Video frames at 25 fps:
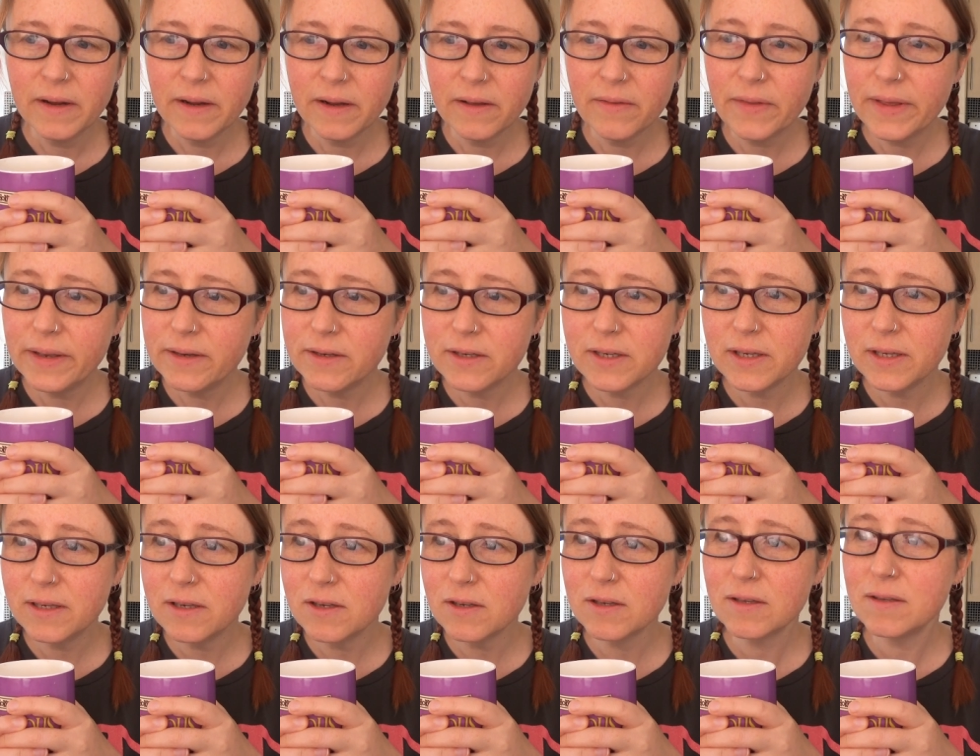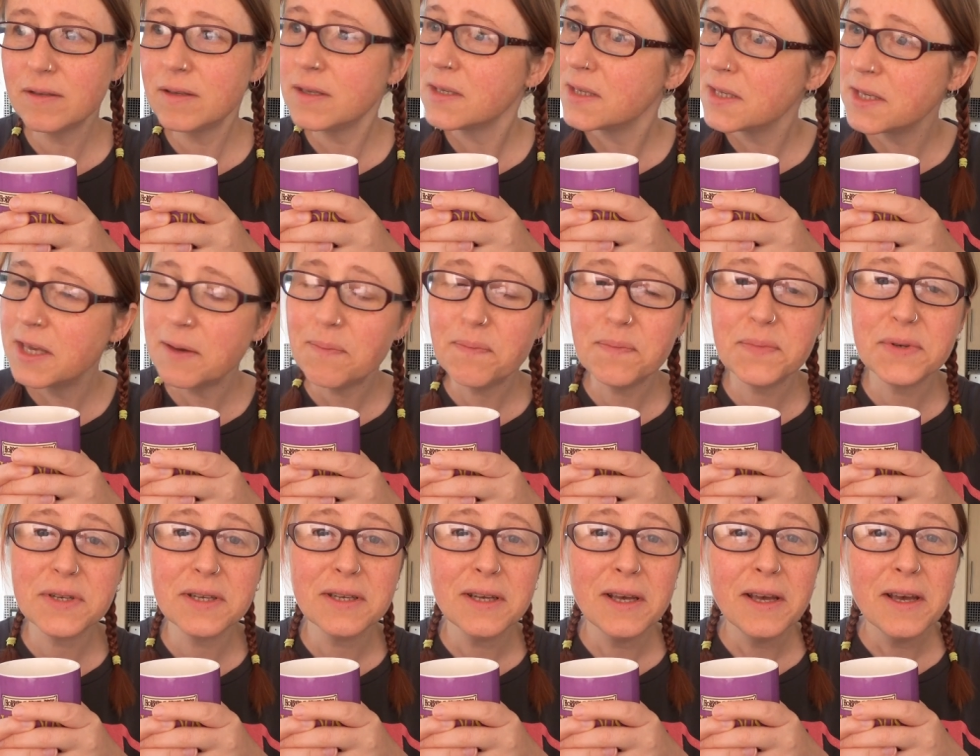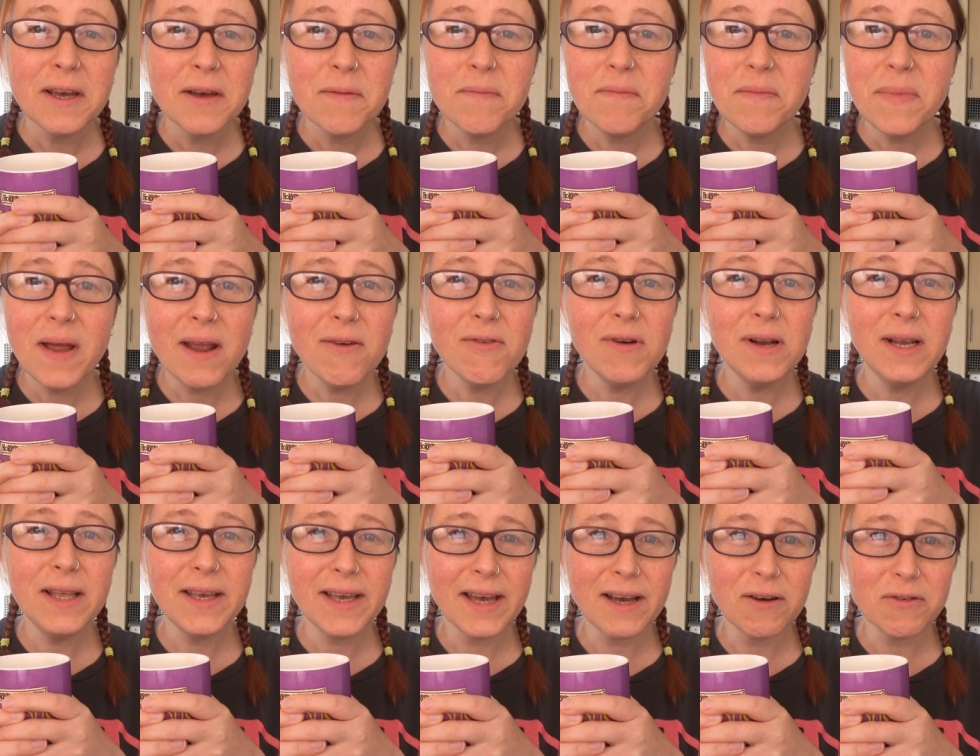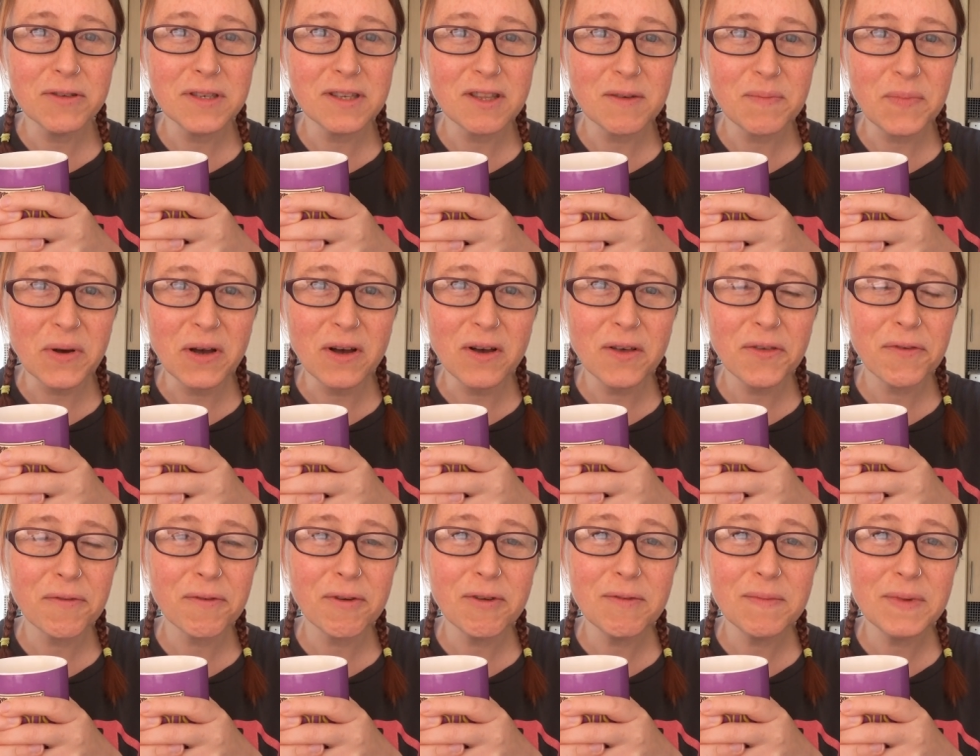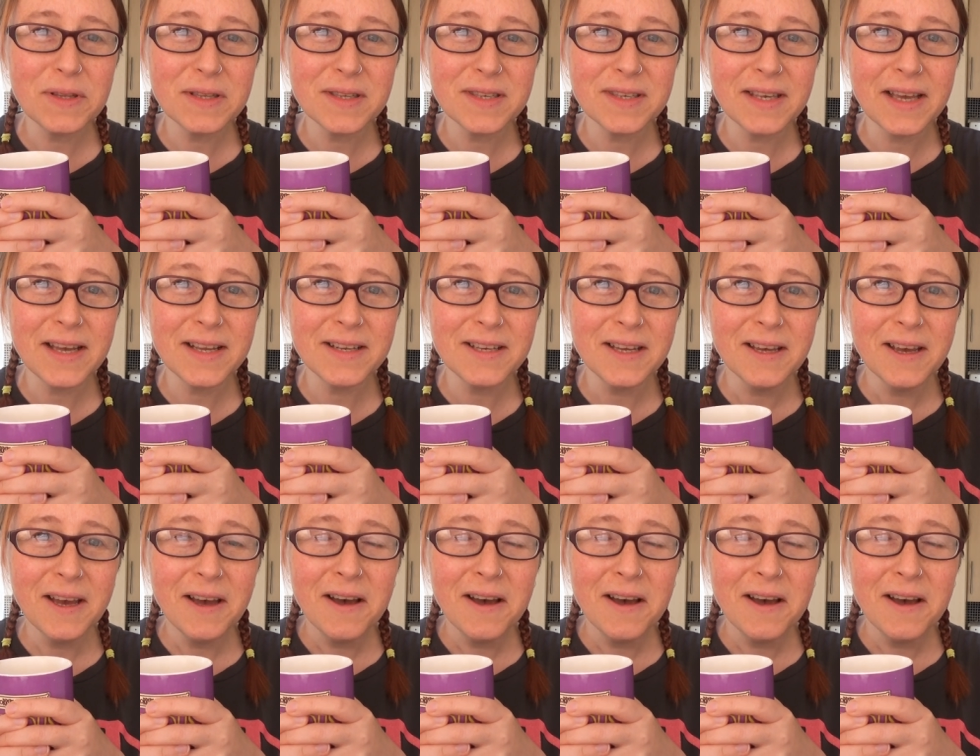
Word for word: And then she just skipped merrily out of the bathroom and said,